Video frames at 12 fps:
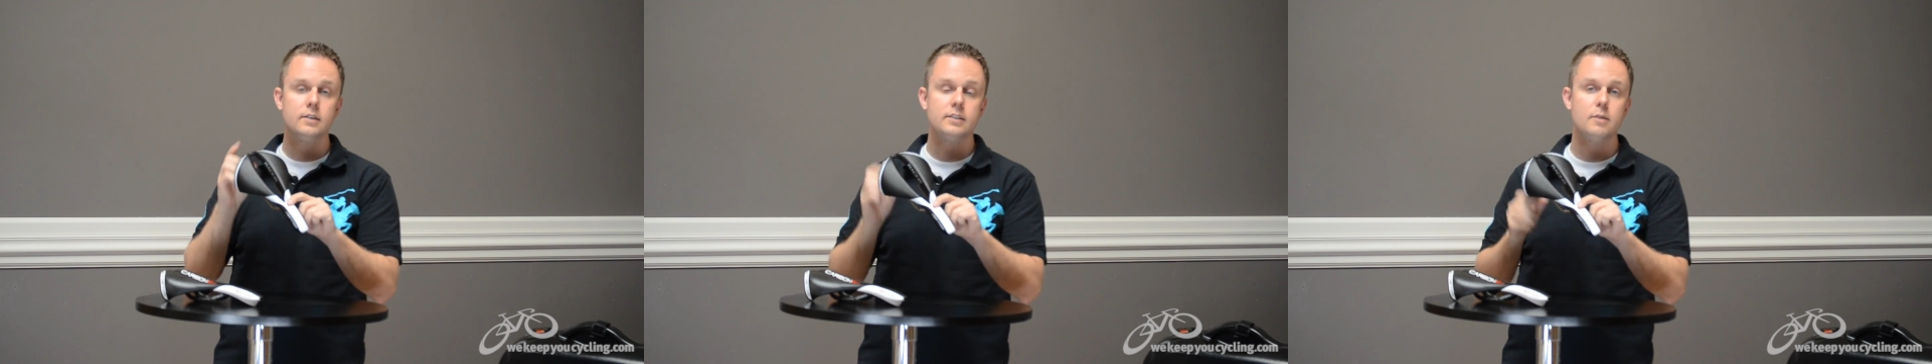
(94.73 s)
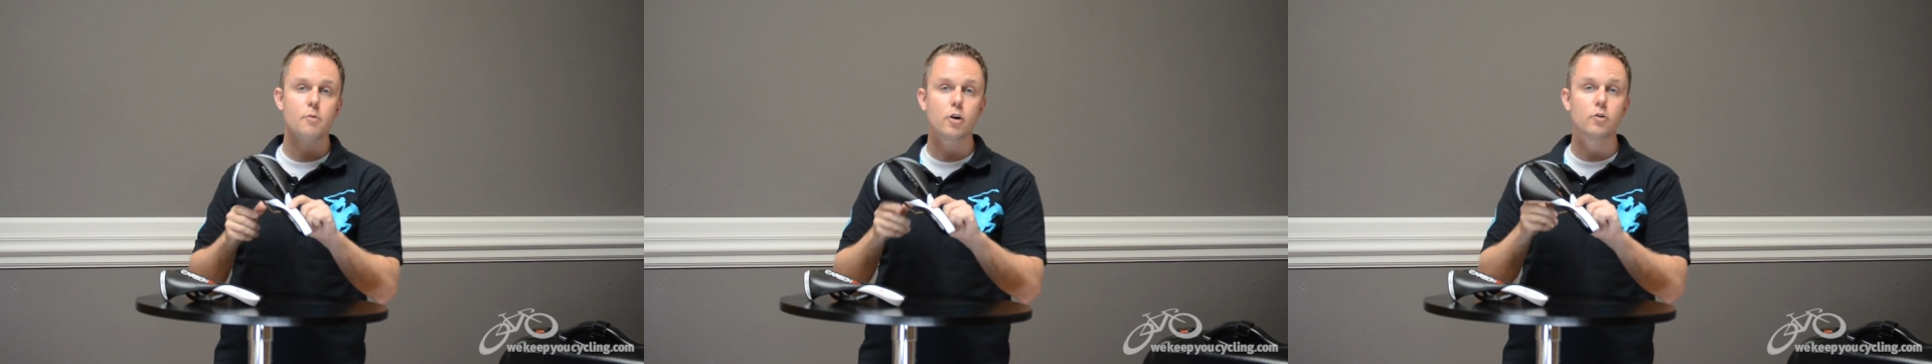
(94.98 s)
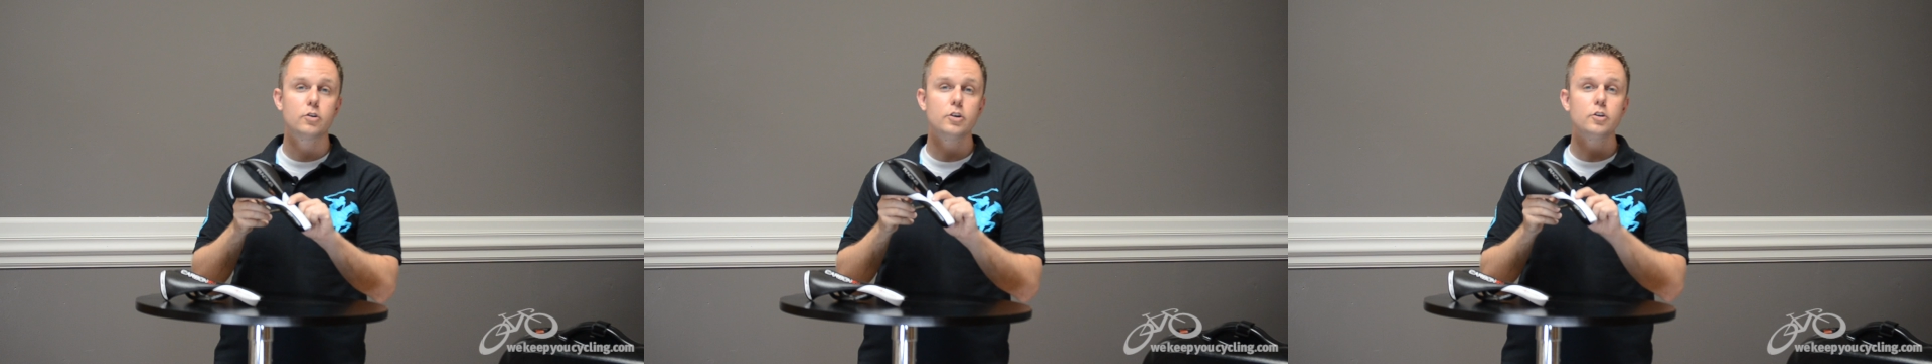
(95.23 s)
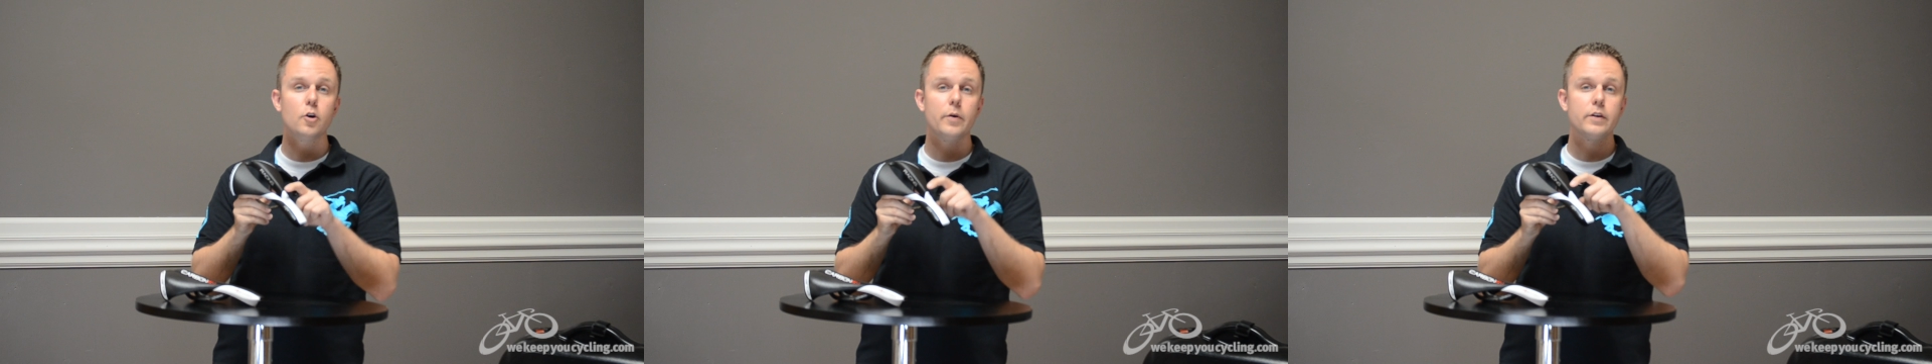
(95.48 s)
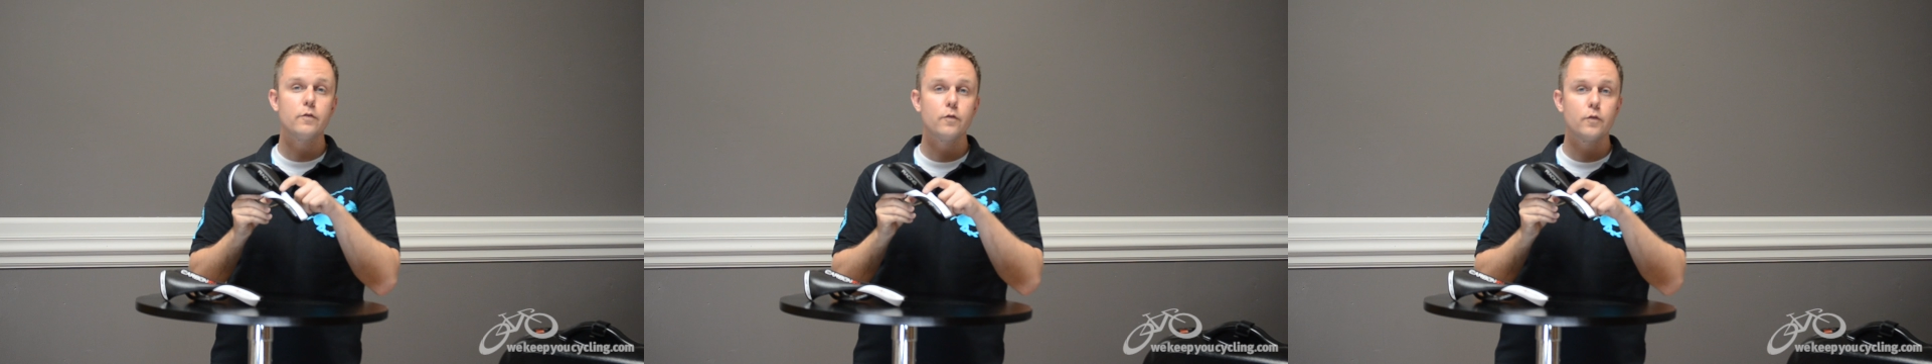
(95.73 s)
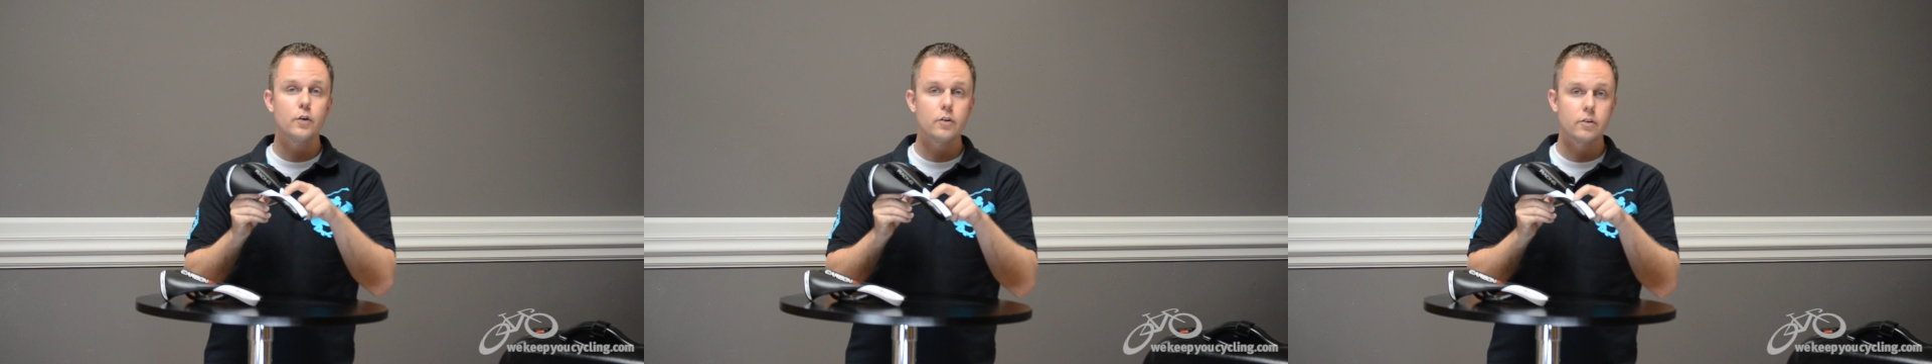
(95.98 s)
San Marco couldn't go any
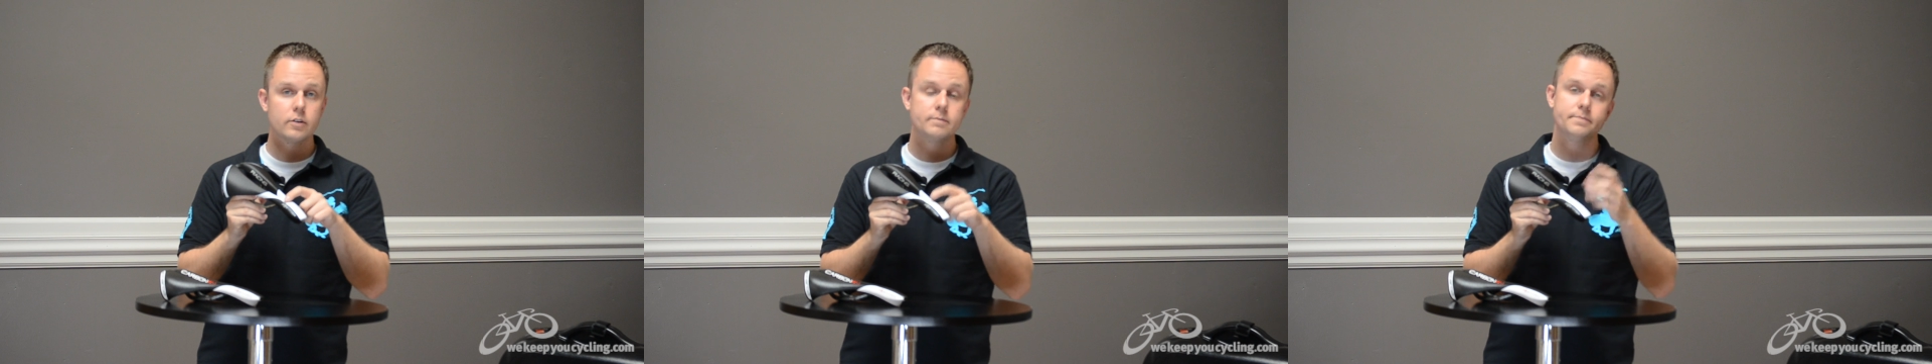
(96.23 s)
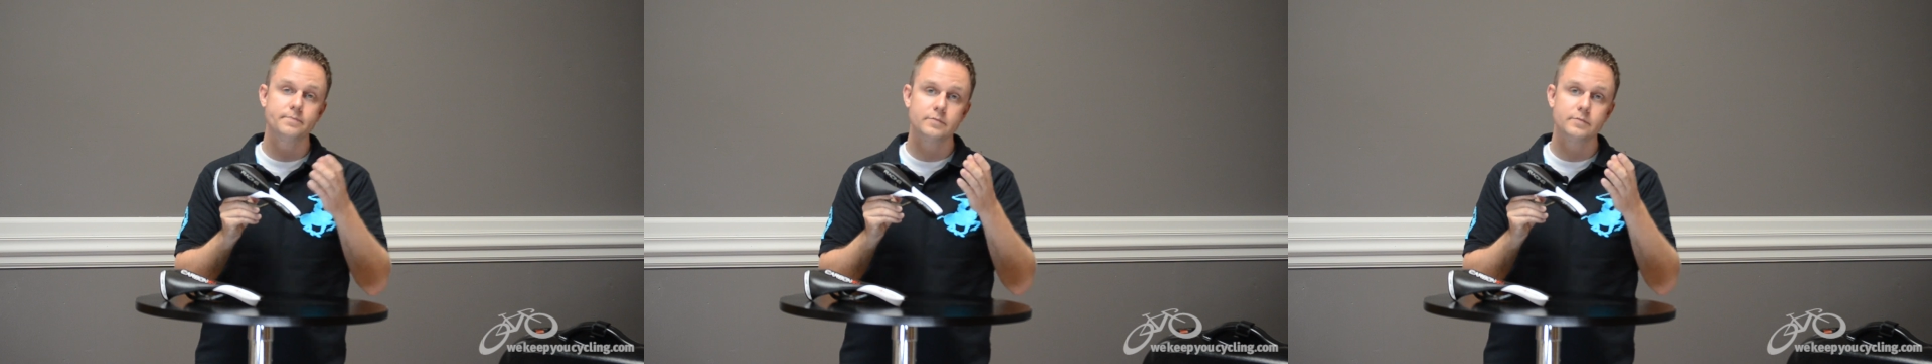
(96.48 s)
further.